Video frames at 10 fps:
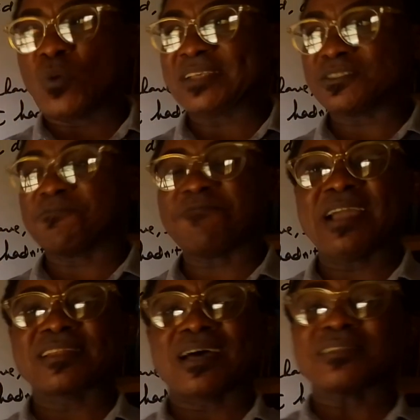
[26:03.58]
was to
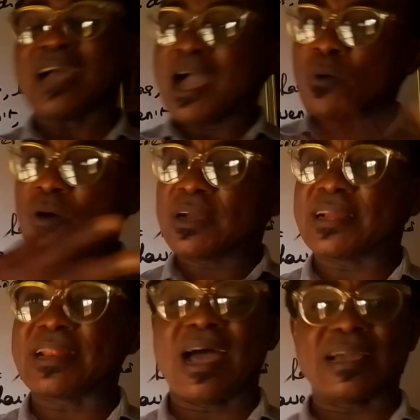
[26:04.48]
find out how
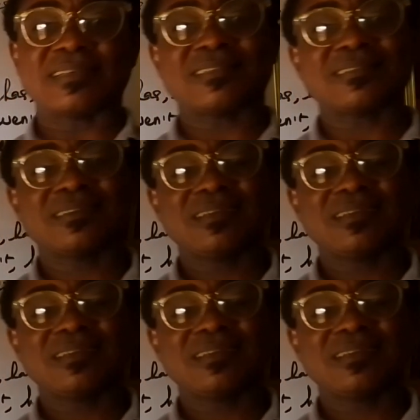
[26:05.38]
organized